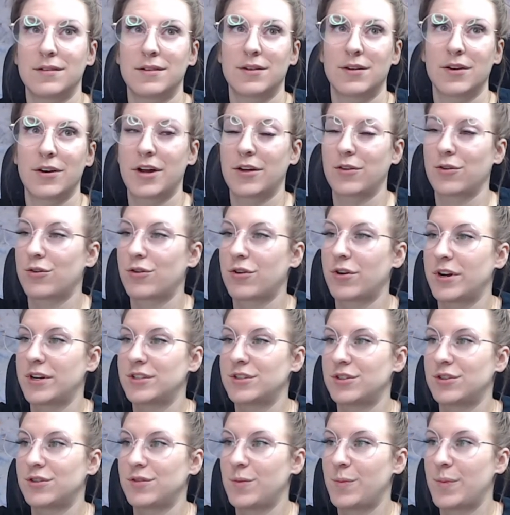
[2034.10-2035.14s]
Okay, the
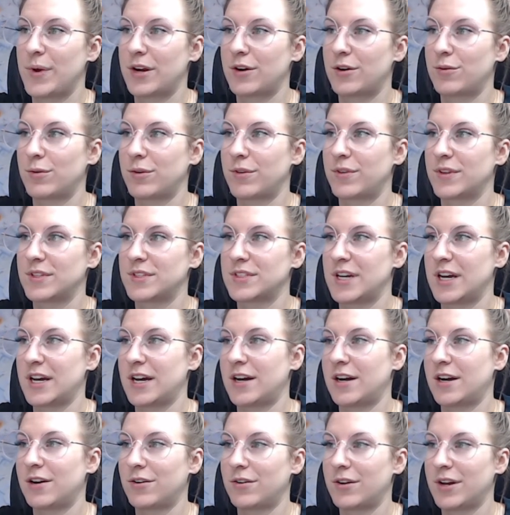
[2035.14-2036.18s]
crazier the better with this
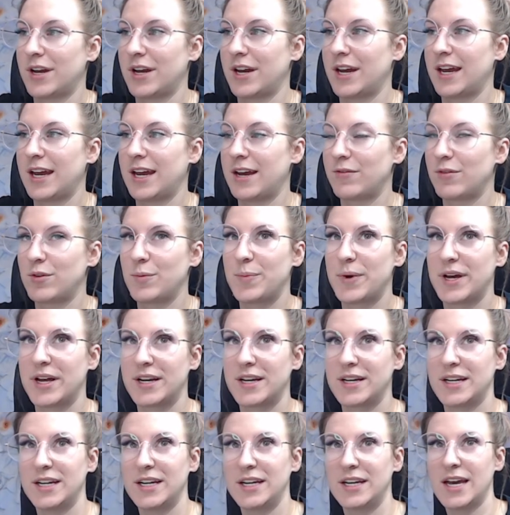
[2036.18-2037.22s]
hair. Okay,
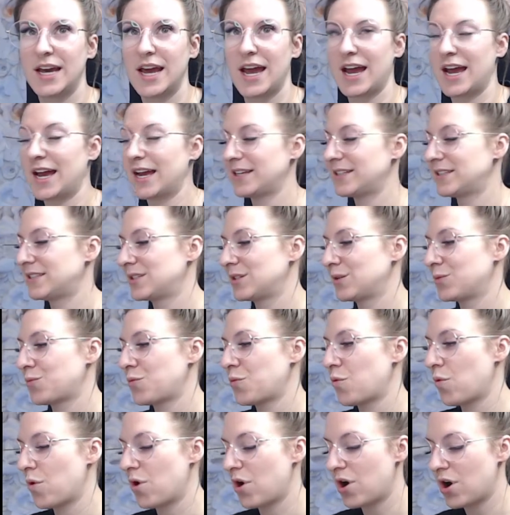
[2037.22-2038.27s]
everybody add some
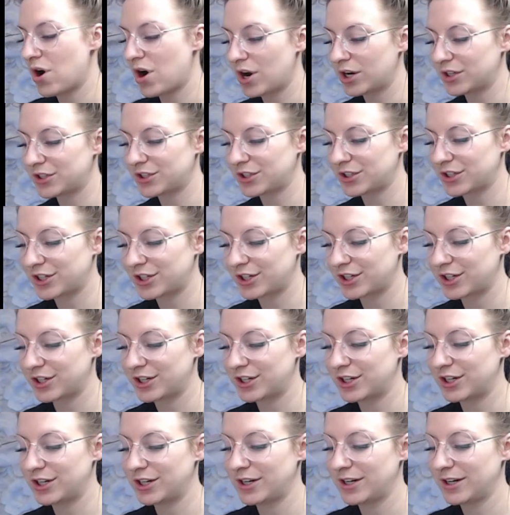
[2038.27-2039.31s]

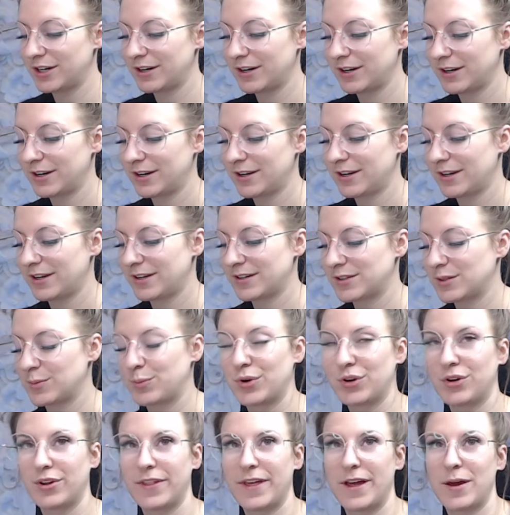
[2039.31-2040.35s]
water to
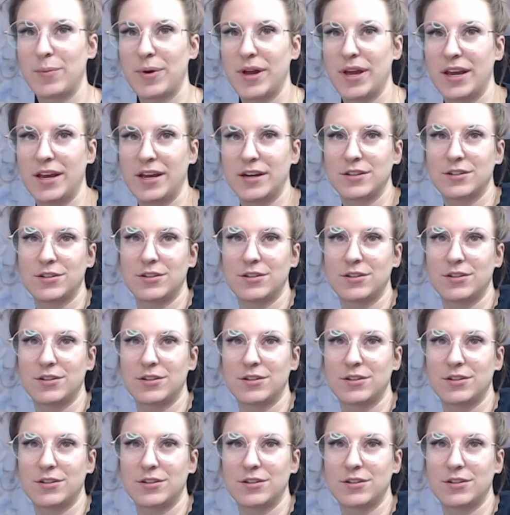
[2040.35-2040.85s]
pull that paint